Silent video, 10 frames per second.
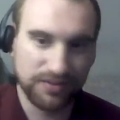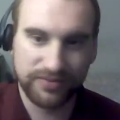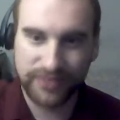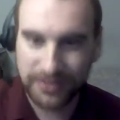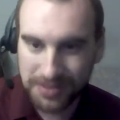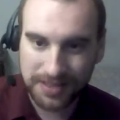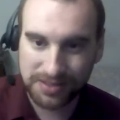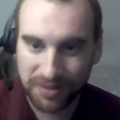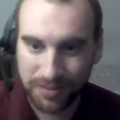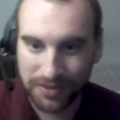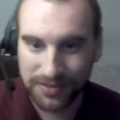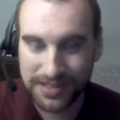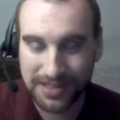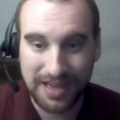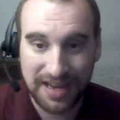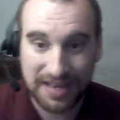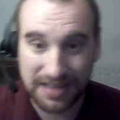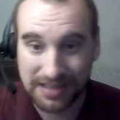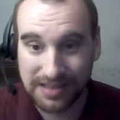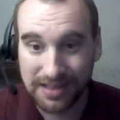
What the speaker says: 50 best horror movies of the 80s,